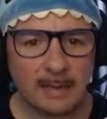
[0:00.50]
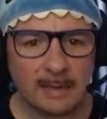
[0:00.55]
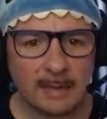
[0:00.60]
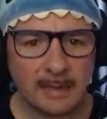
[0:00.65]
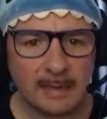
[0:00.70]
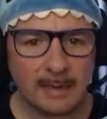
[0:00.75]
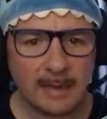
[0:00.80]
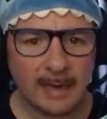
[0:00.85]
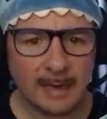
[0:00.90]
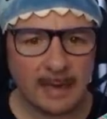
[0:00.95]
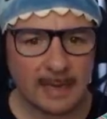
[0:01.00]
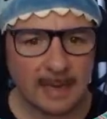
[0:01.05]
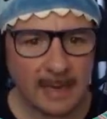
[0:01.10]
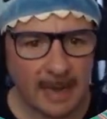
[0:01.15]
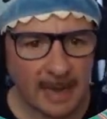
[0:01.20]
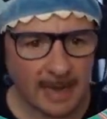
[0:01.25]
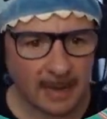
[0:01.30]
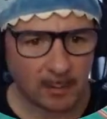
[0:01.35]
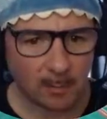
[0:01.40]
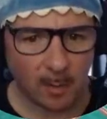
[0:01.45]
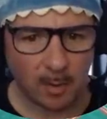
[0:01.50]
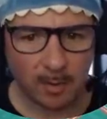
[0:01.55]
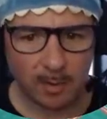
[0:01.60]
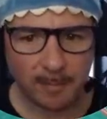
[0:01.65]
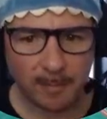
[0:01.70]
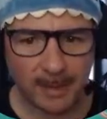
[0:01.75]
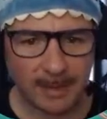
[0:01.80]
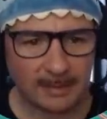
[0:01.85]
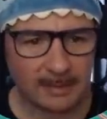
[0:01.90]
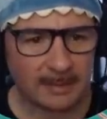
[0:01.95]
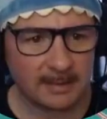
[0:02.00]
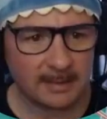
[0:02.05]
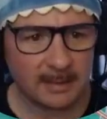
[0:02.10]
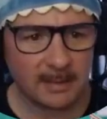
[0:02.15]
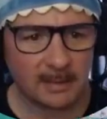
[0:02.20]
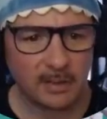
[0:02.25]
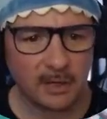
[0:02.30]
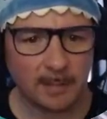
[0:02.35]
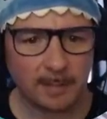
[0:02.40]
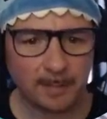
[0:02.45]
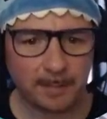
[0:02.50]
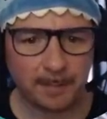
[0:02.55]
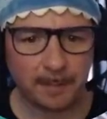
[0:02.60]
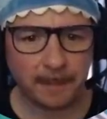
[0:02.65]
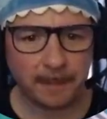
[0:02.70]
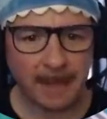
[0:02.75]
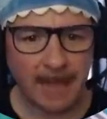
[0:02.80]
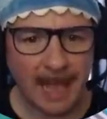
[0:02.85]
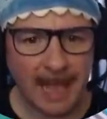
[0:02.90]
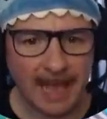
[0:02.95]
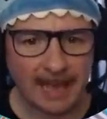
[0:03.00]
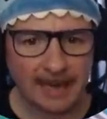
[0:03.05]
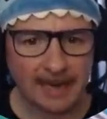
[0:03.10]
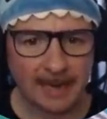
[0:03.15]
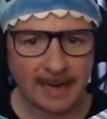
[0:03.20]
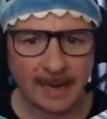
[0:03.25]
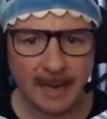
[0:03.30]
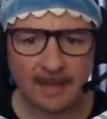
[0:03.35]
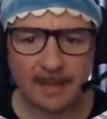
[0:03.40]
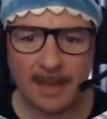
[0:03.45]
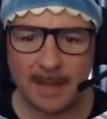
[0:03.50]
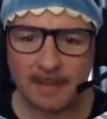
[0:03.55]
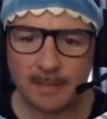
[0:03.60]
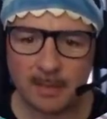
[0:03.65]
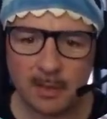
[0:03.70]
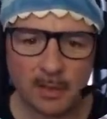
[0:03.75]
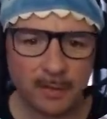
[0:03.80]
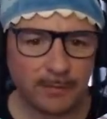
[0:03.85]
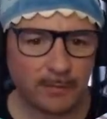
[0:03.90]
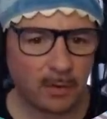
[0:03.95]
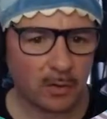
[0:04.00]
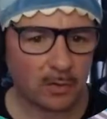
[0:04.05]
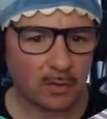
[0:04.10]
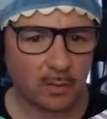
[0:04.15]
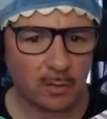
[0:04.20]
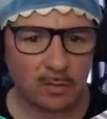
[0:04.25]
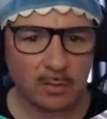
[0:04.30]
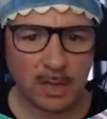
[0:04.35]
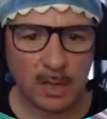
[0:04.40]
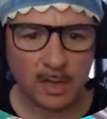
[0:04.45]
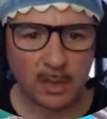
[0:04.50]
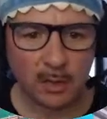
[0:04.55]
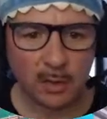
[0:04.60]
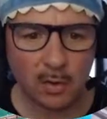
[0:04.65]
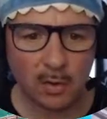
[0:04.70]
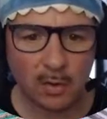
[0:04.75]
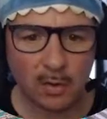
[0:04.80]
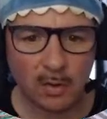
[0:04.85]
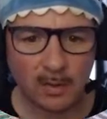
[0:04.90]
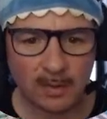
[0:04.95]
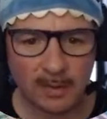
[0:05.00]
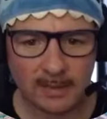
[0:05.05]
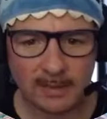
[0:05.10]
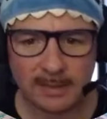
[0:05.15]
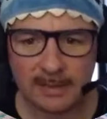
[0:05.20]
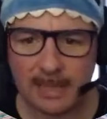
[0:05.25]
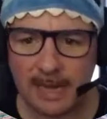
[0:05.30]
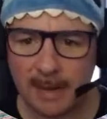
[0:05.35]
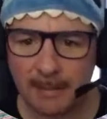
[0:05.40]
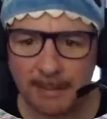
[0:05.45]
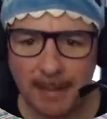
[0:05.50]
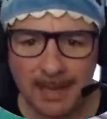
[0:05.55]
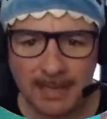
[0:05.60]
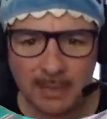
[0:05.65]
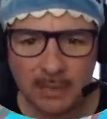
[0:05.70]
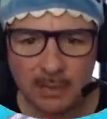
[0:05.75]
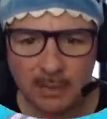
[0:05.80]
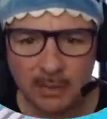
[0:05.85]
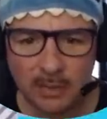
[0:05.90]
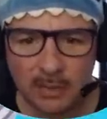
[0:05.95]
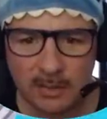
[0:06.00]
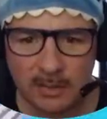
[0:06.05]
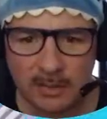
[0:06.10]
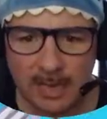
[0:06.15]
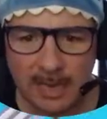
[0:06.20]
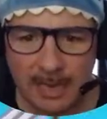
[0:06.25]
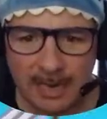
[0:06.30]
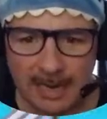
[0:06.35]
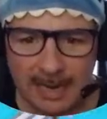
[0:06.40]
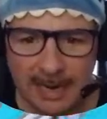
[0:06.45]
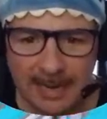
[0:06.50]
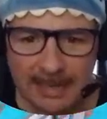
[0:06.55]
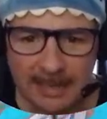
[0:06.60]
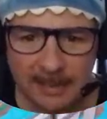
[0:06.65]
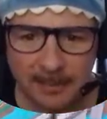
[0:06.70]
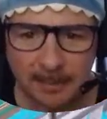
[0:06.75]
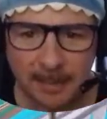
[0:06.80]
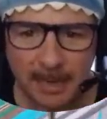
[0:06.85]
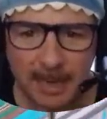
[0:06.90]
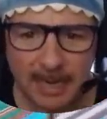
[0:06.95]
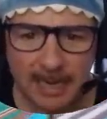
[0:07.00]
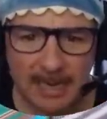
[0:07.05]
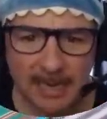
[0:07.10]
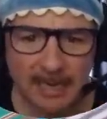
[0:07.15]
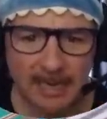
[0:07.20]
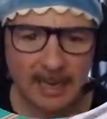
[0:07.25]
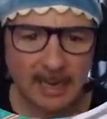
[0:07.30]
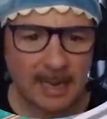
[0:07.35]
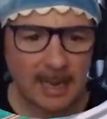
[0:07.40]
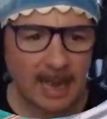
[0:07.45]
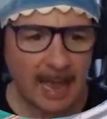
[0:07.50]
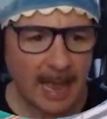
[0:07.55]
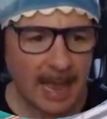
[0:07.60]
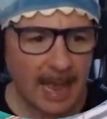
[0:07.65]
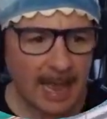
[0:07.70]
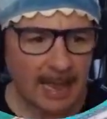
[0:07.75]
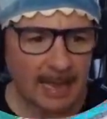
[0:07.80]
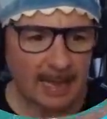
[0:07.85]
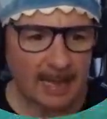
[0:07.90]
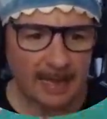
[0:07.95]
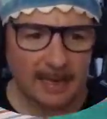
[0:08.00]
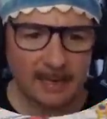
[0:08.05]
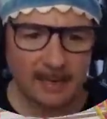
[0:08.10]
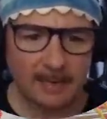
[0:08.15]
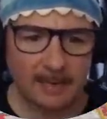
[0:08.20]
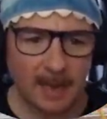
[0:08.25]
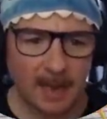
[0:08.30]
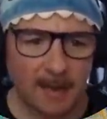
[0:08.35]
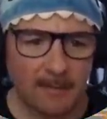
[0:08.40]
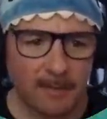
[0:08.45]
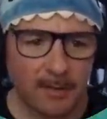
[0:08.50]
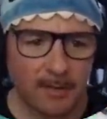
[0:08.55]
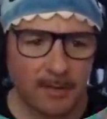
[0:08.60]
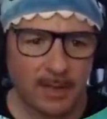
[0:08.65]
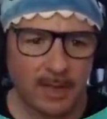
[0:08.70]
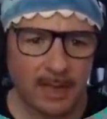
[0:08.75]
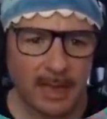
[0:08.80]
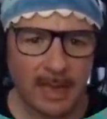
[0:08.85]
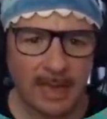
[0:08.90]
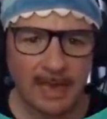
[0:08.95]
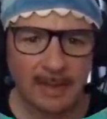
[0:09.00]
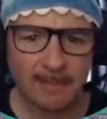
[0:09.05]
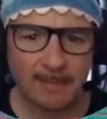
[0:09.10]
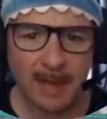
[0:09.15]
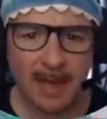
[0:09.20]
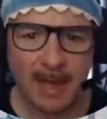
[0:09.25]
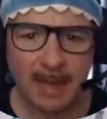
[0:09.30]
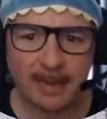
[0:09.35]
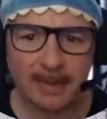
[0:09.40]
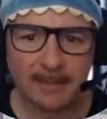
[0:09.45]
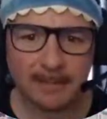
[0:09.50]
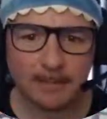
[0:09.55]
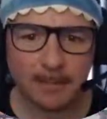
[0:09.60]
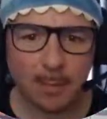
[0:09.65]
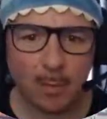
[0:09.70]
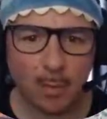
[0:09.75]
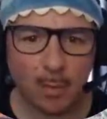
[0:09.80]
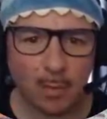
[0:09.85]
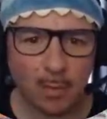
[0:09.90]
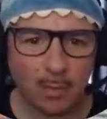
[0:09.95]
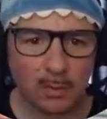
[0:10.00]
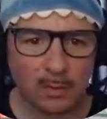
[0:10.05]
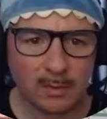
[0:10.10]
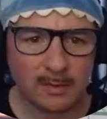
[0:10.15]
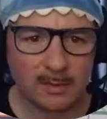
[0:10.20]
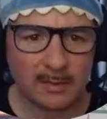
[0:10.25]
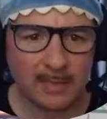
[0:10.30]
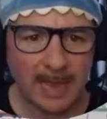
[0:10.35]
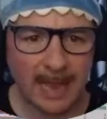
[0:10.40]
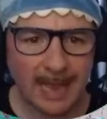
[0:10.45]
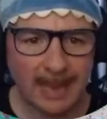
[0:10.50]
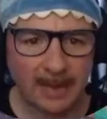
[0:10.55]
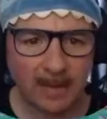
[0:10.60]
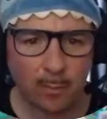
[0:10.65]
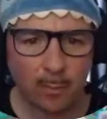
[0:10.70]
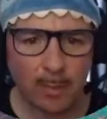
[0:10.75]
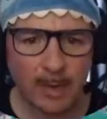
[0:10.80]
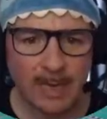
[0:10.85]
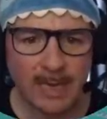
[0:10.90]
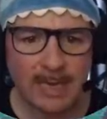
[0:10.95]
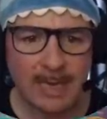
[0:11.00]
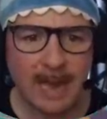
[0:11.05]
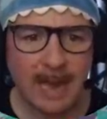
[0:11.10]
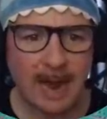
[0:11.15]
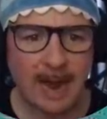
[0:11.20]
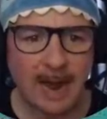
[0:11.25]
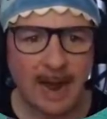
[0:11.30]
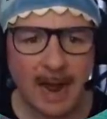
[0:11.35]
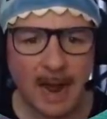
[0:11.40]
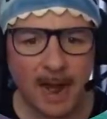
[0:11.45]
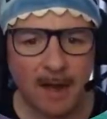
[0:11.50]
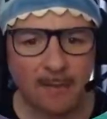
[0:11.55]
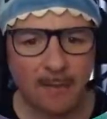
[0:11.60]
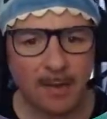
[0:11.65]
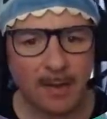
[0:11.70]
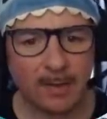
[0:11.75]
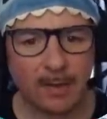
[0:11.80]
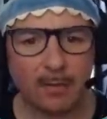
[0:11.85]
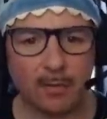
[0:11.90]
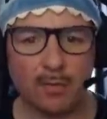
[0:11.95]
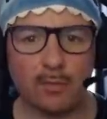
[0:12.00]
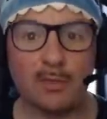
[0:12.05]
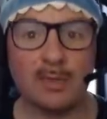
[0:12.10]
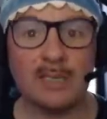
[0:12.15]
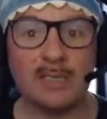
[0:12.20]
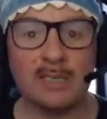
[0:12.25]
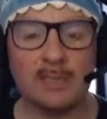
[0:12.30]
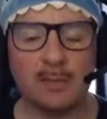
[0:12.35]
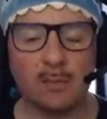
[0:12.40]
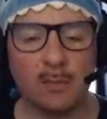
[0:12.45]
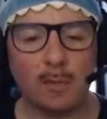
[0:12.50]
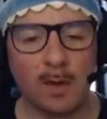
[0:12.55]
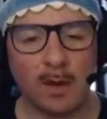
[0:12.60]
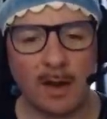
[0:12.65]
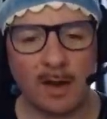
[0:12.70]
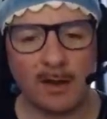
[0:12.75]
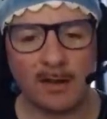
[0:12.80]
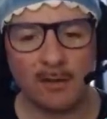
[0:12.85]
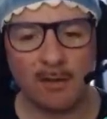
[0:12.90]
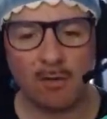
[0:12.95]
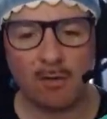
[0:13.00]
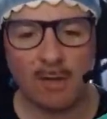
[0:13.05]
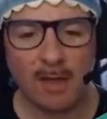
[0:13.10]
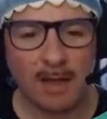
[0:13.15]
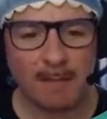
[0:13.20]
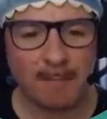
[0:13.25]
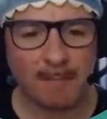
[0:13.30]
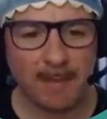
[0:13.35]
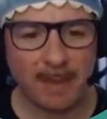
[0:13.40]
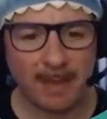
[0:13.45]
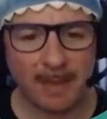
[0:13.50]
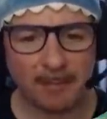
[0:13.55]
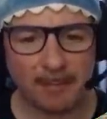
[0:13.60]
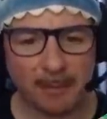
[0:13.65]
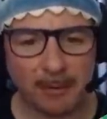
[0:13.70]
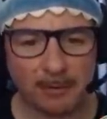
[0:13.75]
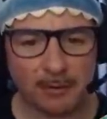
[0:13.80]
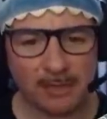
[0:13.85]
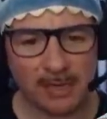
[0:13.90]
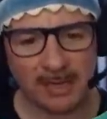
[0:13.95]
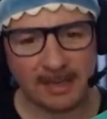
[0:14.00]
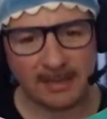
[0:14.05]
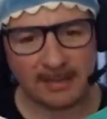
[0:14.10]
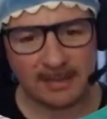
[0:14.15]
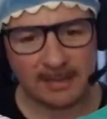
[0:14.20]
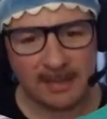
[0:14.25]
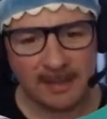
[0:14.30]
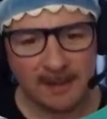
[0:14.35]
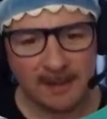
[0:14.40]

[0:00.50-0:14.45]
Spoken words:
G'day and welcome back to Stitch Up and another episode of Voxel Tycoon. This is our Passengers Let's Play, and I've got the game unpaused and we are halfway through this, what I'd call a mega project.